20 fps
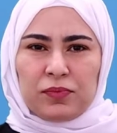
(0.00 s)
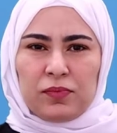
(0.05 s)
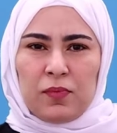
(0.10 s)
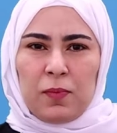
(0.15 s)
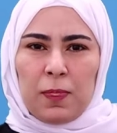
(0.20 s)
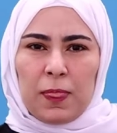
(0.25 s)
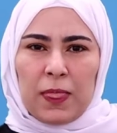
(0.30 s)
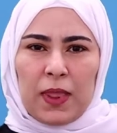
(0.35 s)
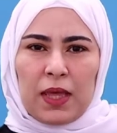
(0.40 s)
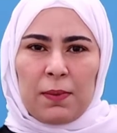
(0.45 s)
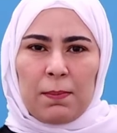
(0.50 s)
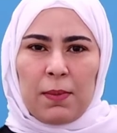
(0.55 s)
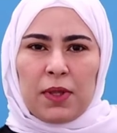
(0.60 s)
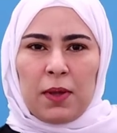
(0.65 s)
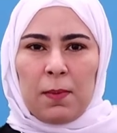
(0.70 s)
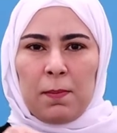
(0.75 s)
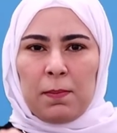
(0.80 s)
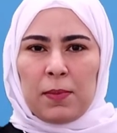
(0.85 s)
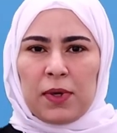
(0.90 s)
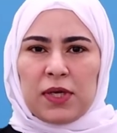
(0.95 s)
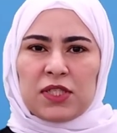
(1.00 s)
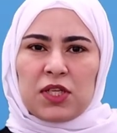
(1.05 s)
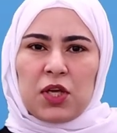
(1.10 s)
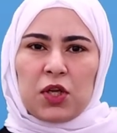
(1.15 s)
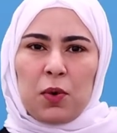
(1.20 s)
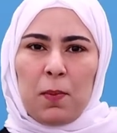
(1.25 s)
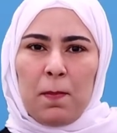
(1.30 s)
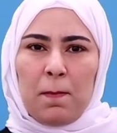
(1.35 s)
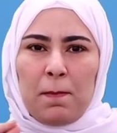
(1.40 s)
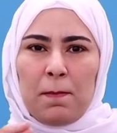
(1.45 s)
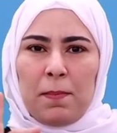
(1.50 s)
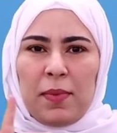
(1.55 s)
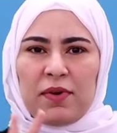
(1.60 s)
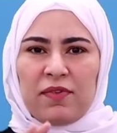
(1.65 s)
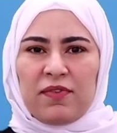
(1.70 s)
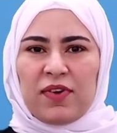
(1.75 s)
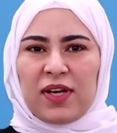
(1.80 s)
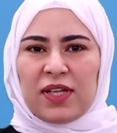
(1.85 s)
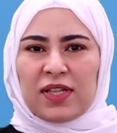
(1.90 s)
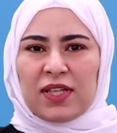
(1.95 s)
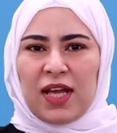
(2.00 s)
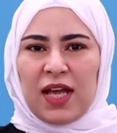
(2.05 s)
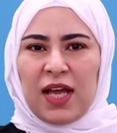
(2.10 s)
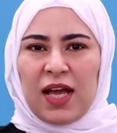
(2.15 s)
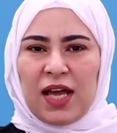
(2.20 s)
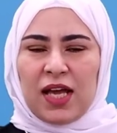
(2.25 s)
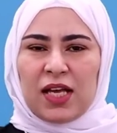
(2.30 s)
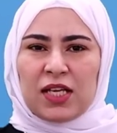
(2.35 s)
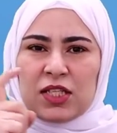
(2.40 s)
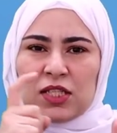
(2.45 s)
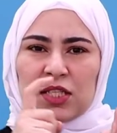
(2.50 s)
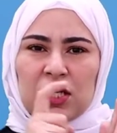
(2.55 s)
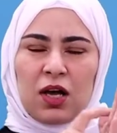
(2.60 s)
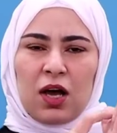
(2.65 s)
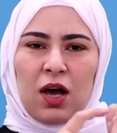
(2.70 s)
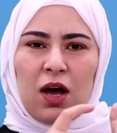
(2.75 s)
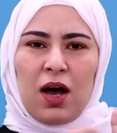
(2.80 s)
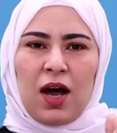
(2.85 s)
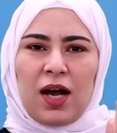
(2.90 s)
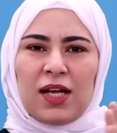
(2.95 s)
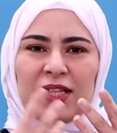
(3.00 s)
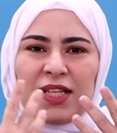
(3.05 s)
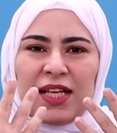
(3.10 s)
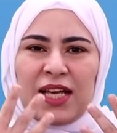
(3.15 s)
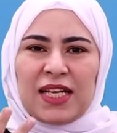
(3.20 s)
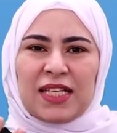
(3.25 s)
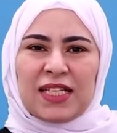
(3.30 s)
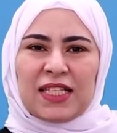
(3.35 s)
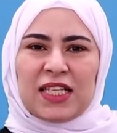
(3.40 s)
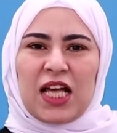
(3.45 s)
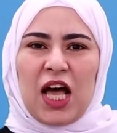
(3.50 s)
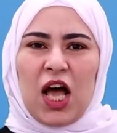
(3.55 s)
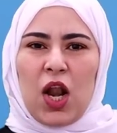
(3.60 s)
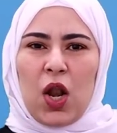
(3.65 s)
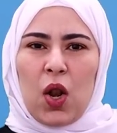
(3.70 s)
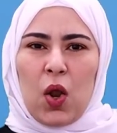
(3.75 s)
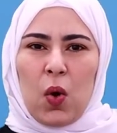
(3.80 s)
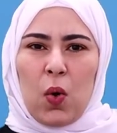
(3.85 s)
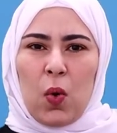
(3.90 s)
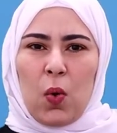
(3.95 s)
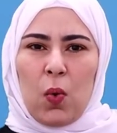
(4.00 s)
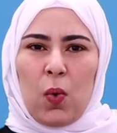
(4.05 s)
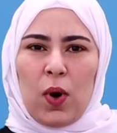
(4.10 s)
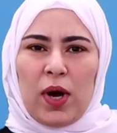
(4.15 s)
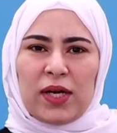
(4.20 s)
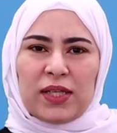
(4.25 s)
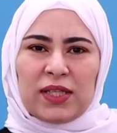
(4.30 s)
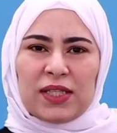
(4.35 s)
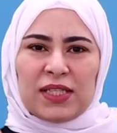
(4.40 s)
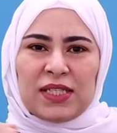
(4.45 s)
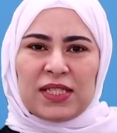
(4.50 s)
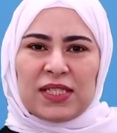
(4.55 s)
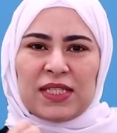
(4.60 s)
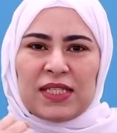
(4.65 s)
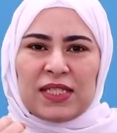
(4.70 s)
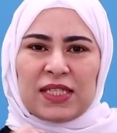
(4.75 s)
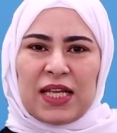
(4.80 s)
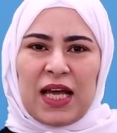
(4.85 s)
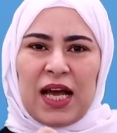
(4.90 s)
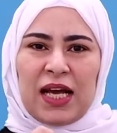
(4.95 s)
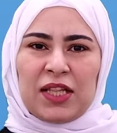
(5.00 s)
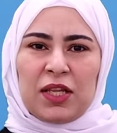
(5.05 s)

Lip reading: a very simple rule, which is to use have or has